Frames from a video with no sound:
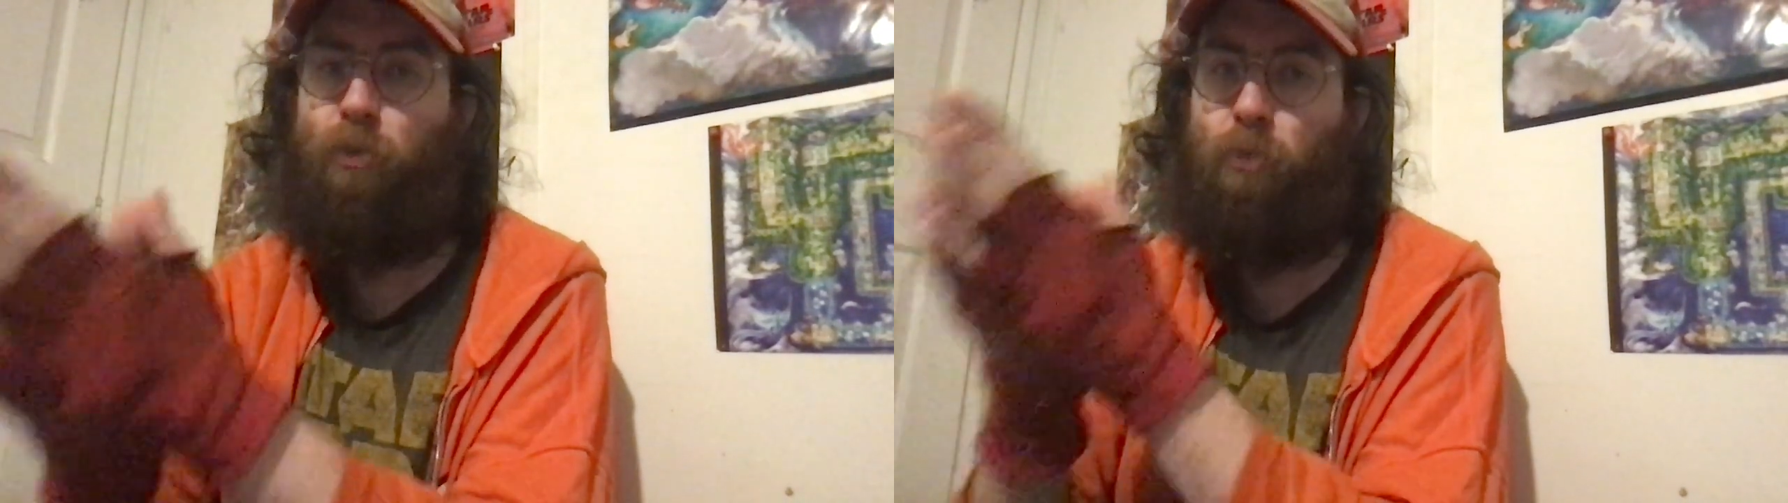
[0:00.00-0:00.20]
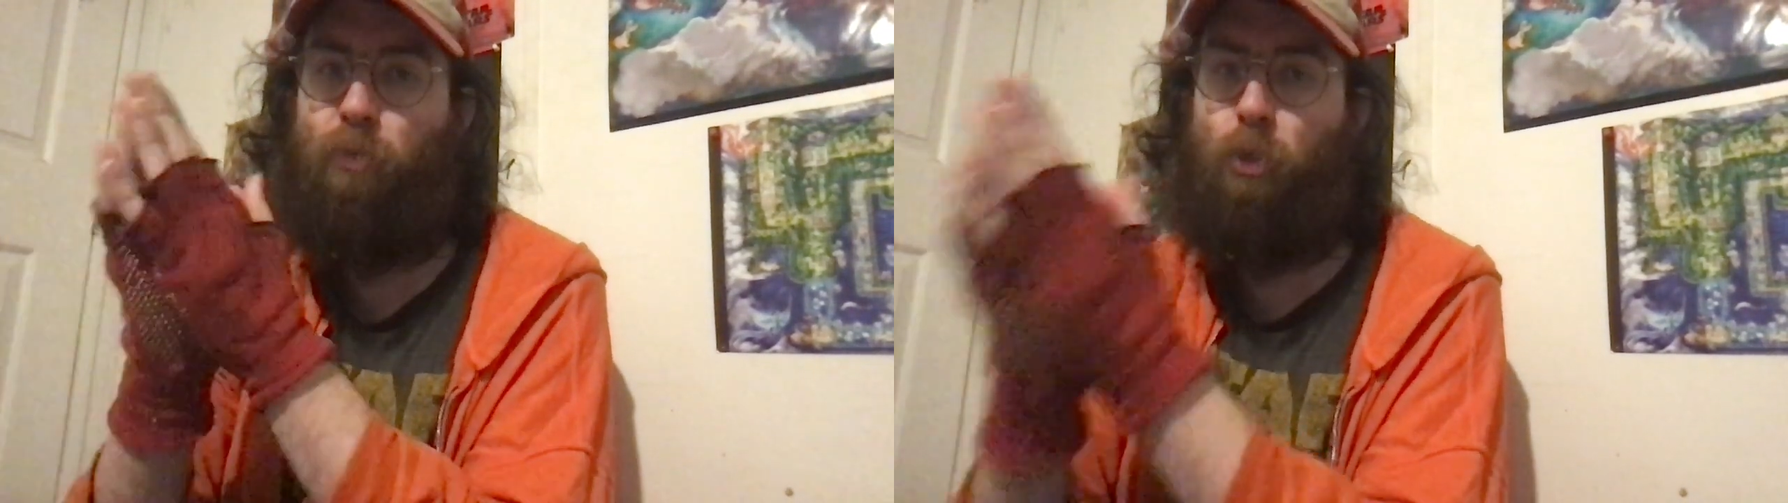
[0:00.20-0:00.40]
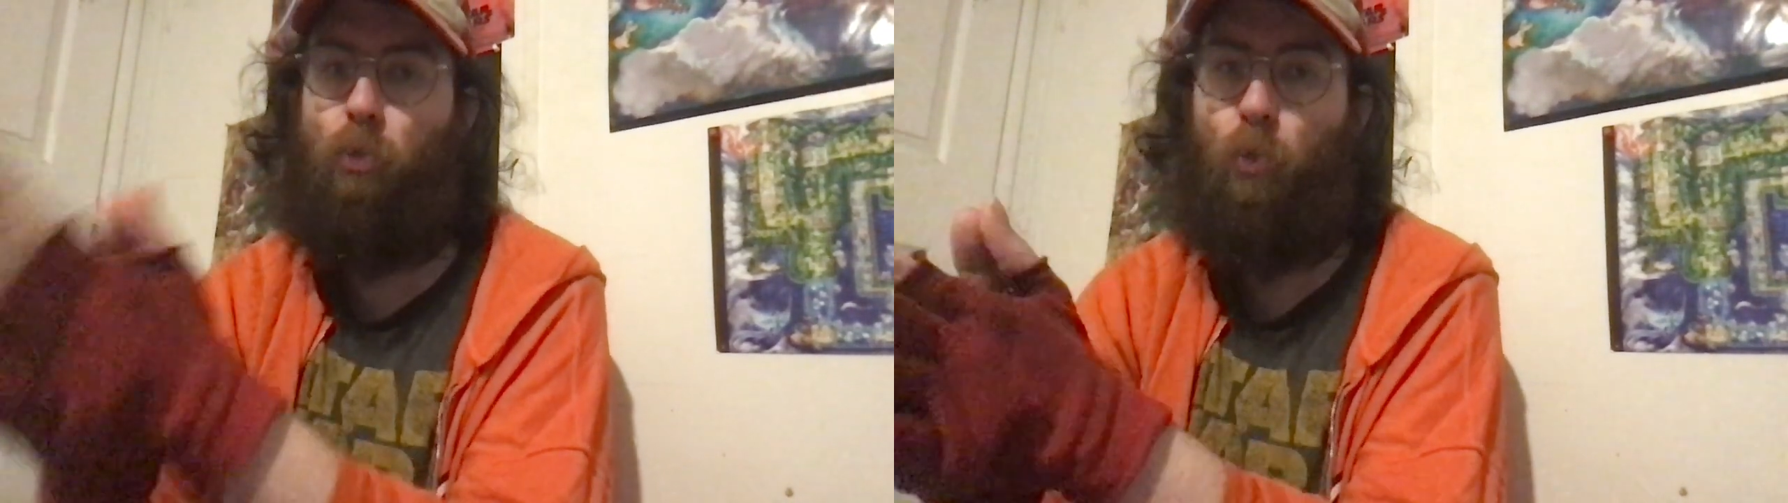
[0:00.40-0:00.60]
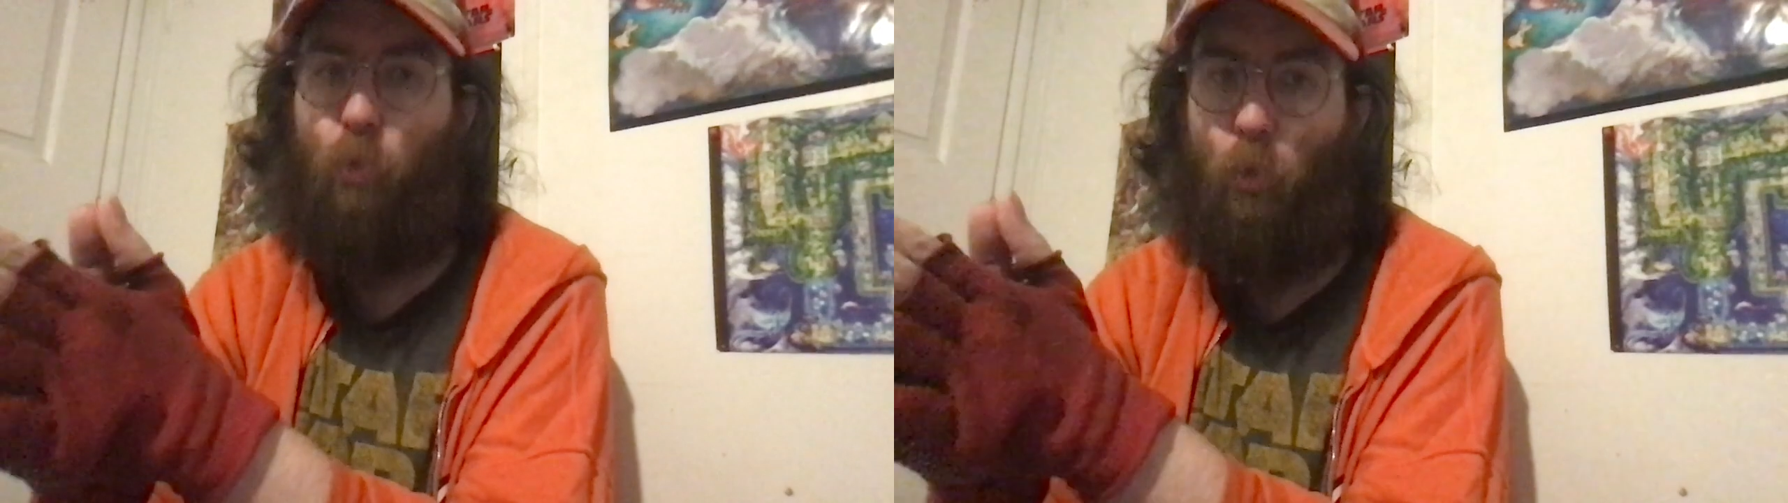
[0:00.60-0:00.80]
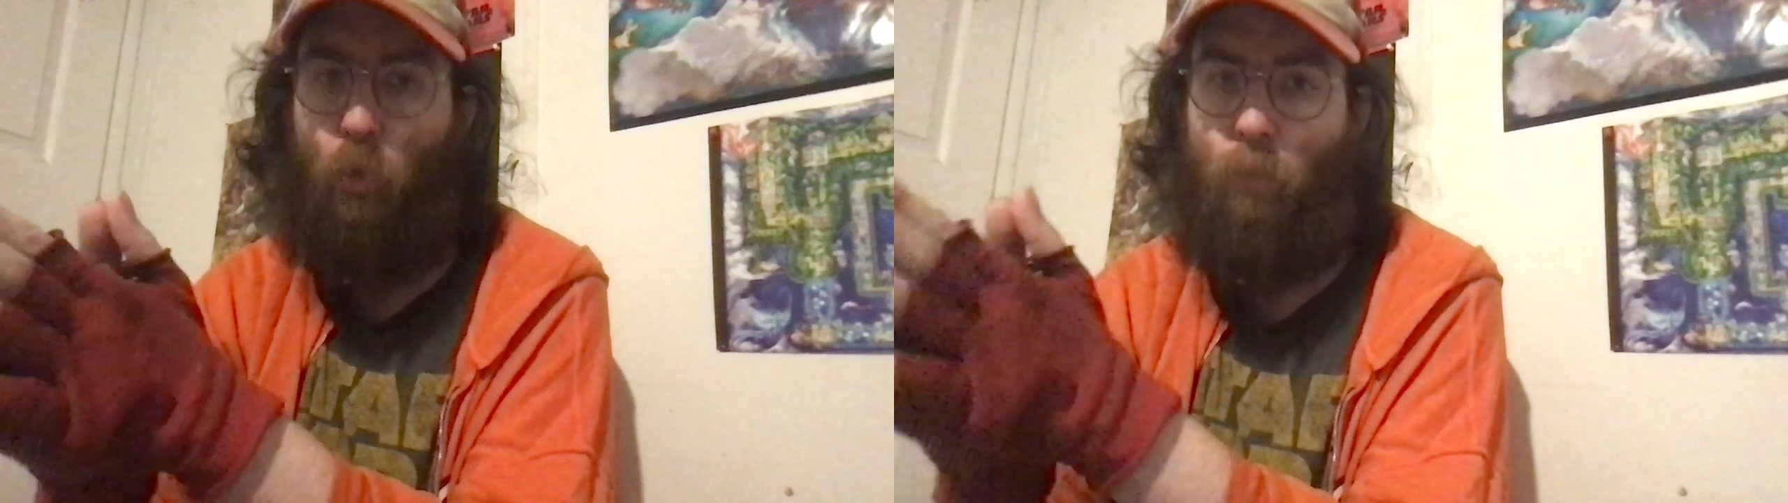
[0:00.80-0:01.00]
which is pretty
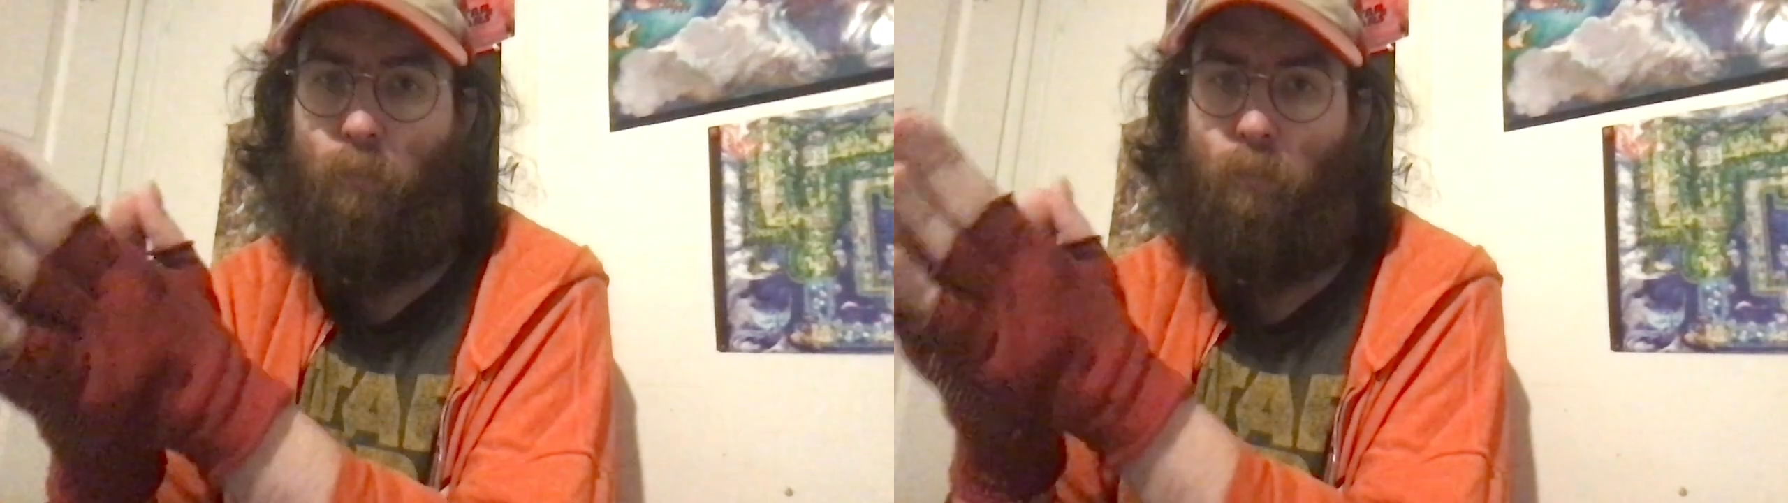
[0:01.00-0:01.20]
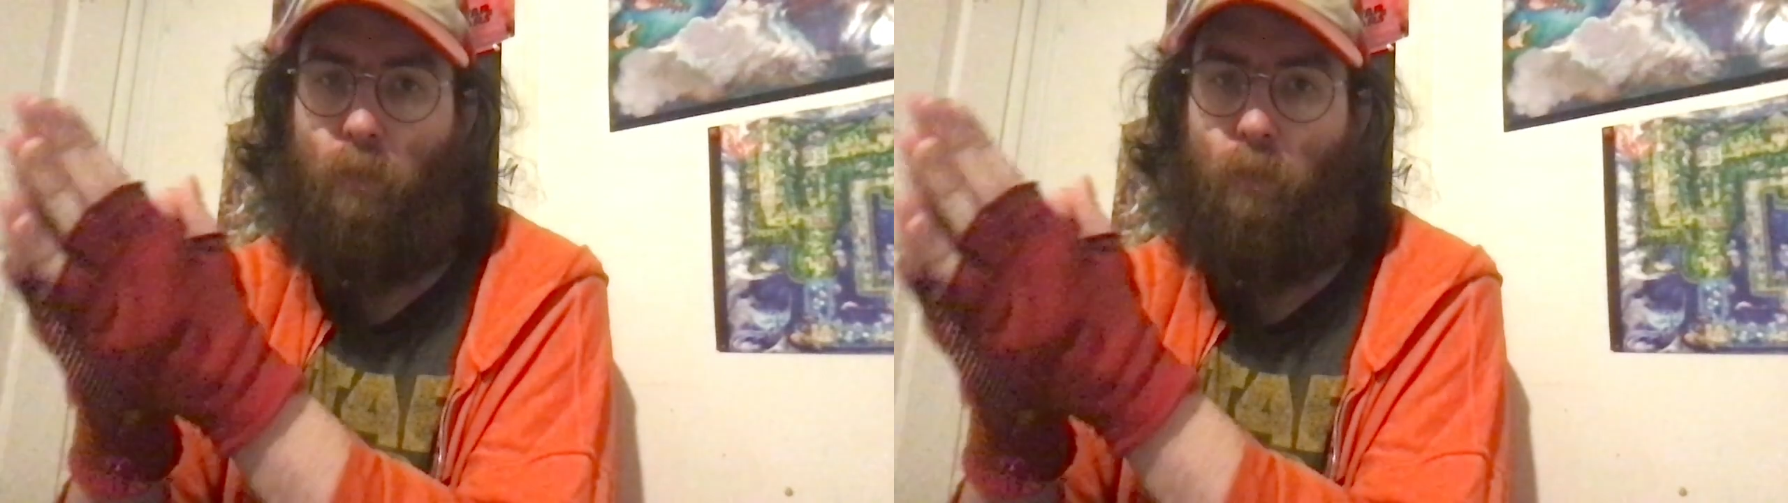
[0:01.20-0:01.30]
cool.